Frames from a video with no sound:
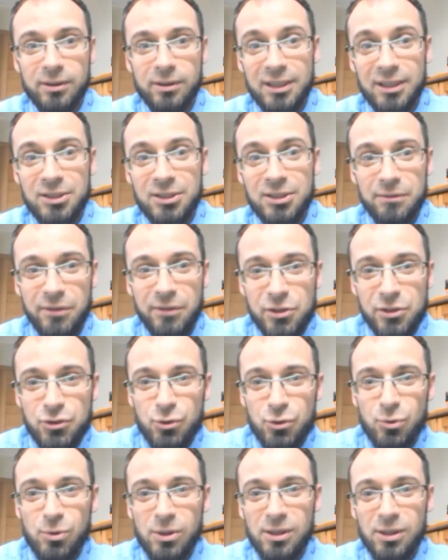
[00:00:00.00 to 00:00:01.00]

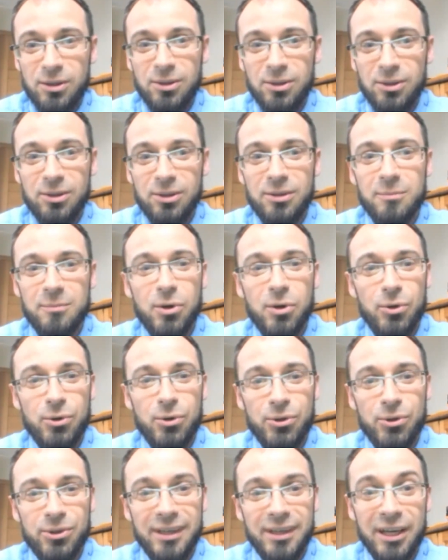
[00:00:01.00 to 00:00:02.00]
individual,
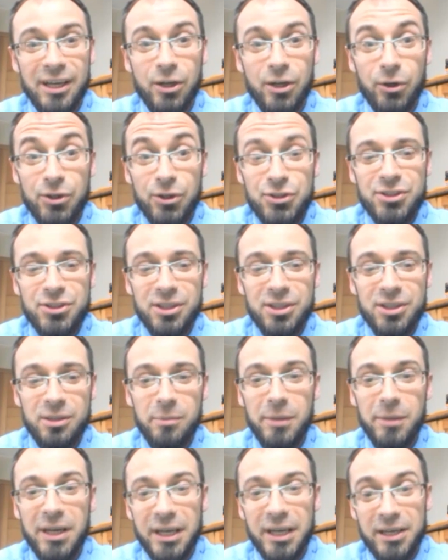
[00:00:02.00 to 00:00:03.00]
more
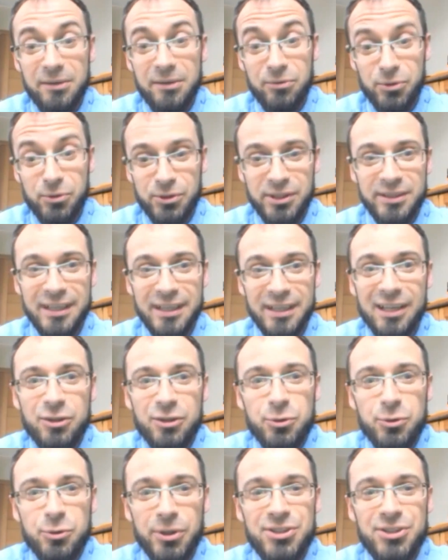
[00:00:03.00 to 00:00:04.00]
egoistic behavior than
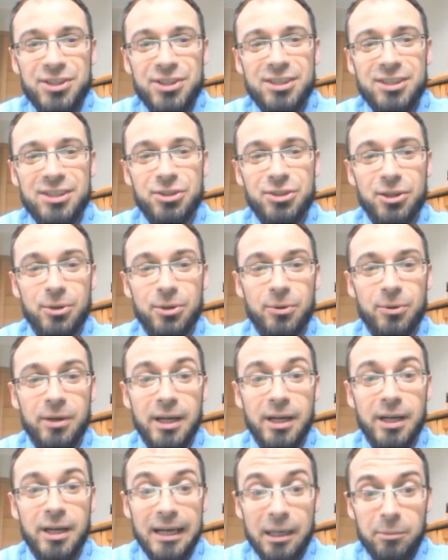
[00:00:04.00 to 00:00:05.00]
altruistic. So
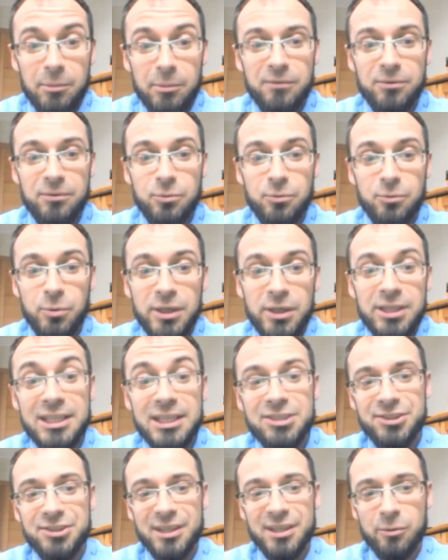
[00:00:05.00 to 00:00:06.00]
I mean, we
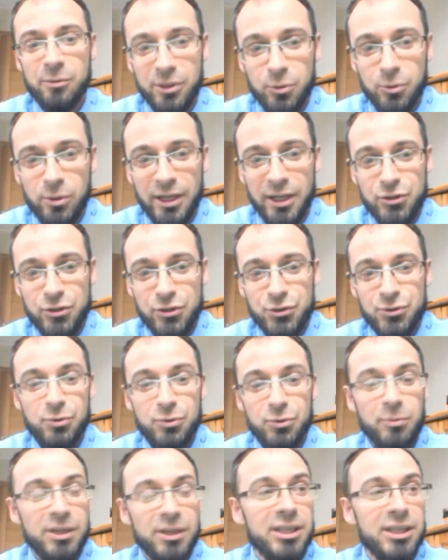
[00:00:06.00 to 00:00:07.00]
need some
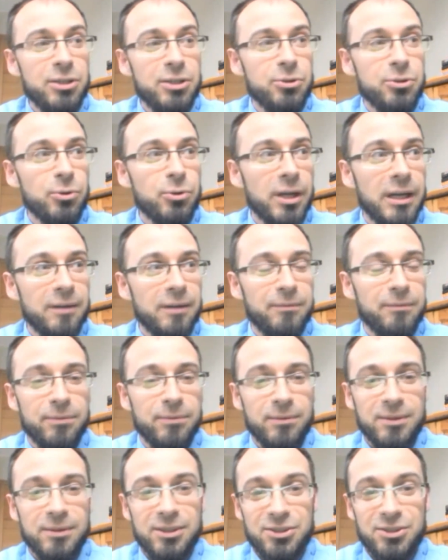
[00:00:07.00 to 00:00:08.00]
regulations. We need to have
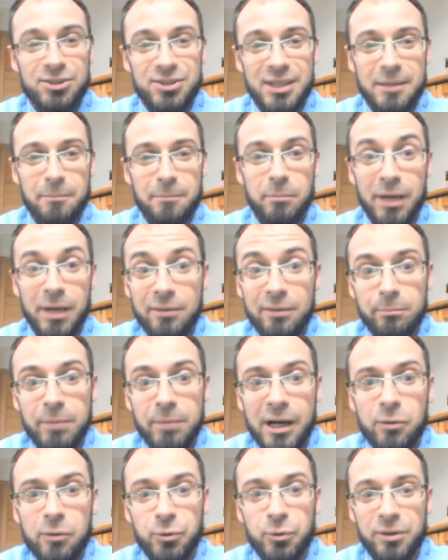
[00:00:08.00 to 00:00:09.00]
some
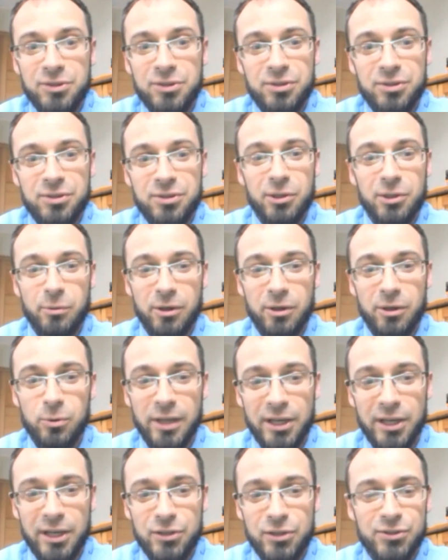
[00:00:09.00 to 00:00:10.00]
boundaries of the
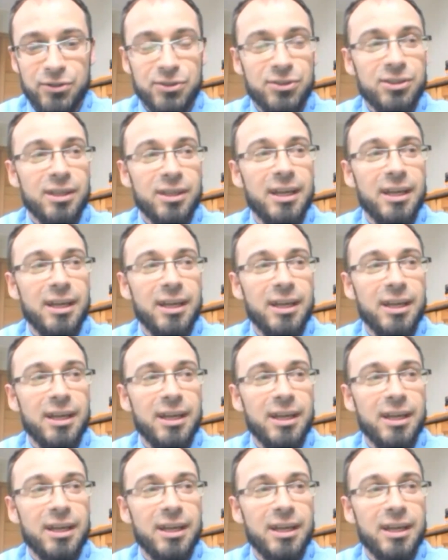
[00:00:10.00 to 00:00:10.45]
regulations,